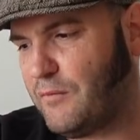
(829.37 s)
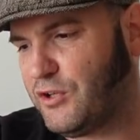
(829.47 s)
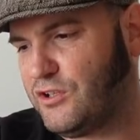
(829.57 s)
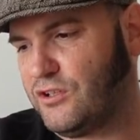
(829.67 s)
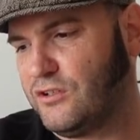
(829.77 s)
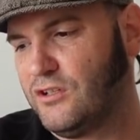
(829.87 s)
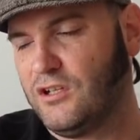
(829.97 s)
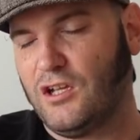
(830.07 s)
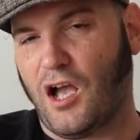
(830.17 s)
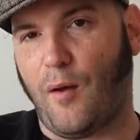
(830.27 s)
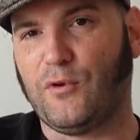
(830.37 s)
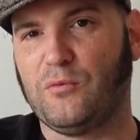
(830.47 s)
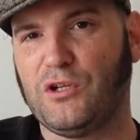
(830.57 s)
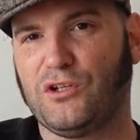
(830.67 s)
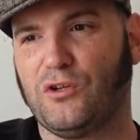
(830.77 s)
I'm gonna
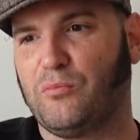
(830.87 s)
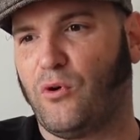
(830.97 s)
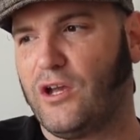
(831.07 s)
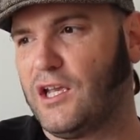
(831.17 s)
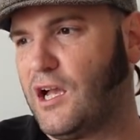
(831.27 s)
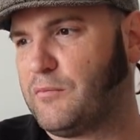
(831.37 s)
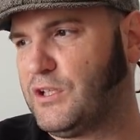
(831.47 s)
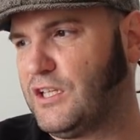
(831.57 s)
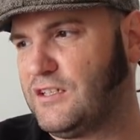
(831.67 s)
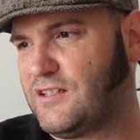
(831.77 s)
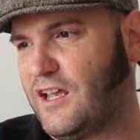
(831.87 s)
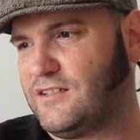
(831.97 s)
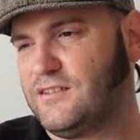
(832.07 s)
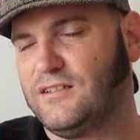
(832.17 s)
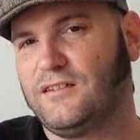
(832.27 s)
be a good boy. I'm gonna get
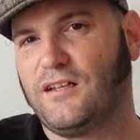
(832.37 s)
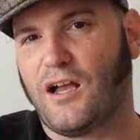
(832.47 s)
tested.